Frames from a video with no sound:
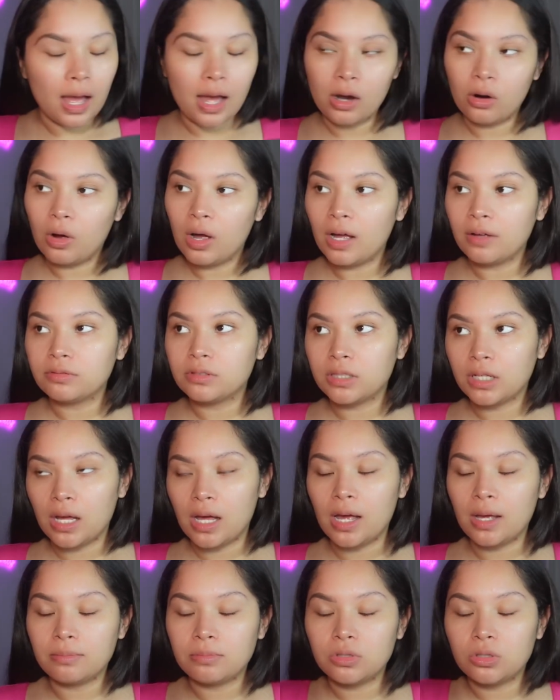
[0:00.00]
don't have
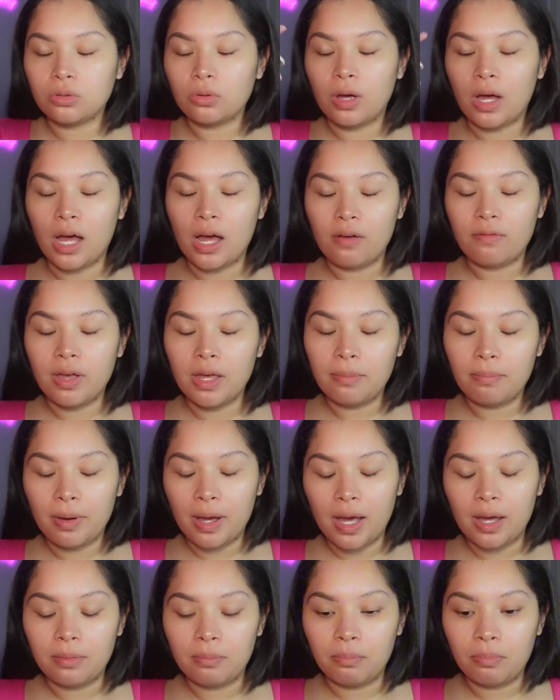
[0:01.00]
time to have a
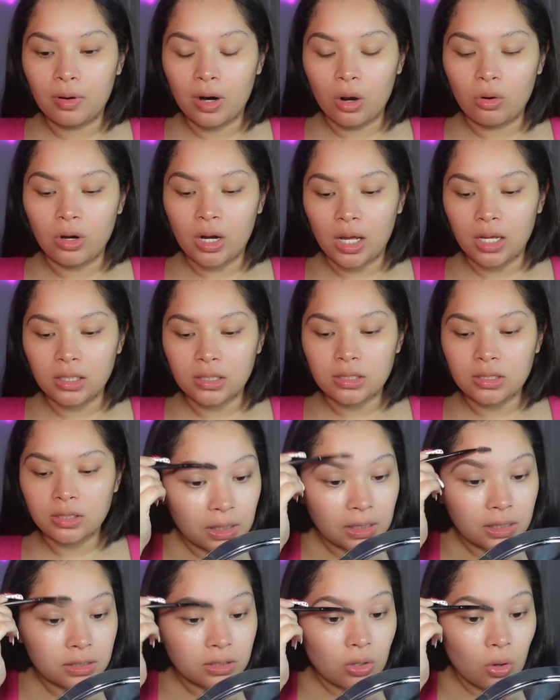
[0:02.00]
bad brow night.
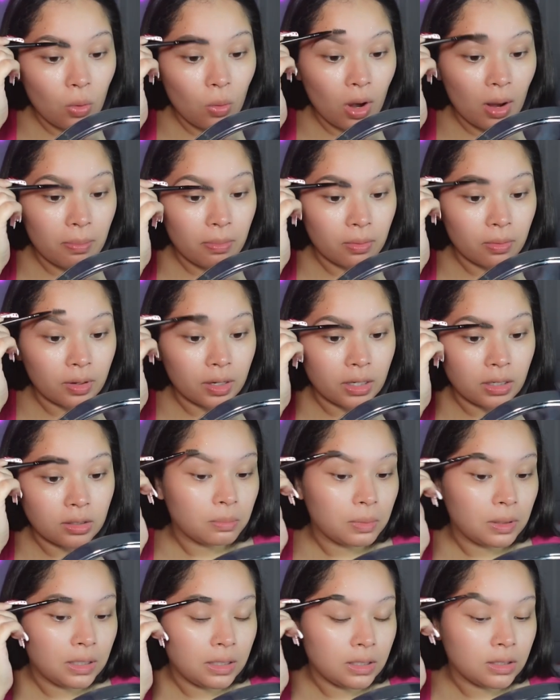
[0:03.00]
Please cooperate.
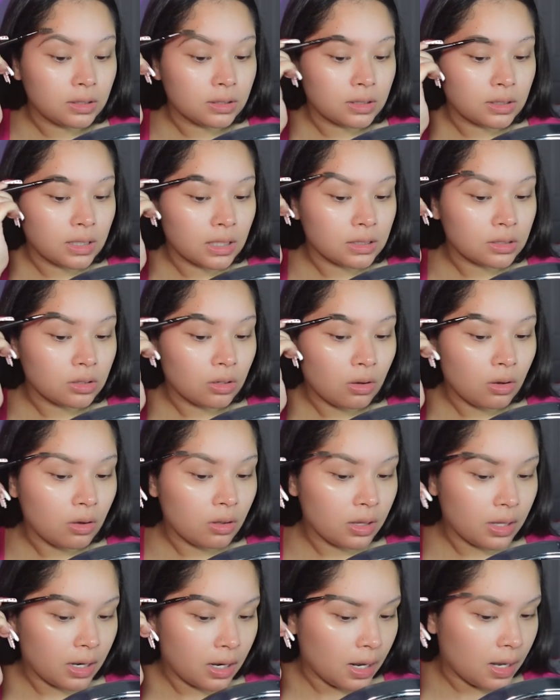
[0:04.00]
Please. That's
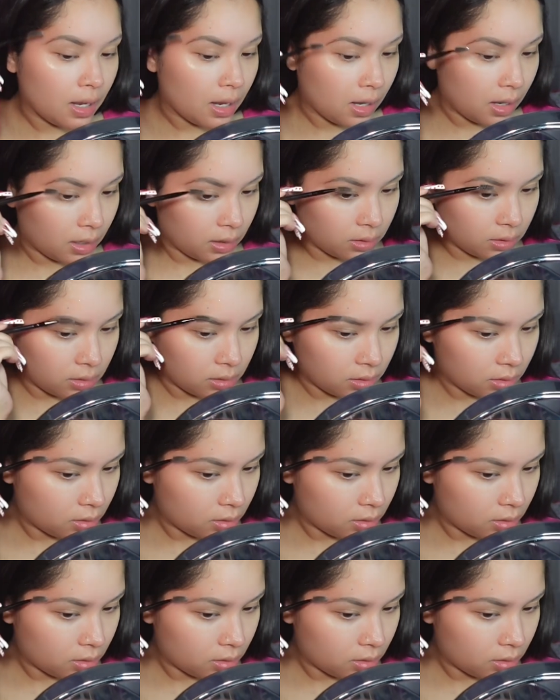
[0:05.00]
all that I ask.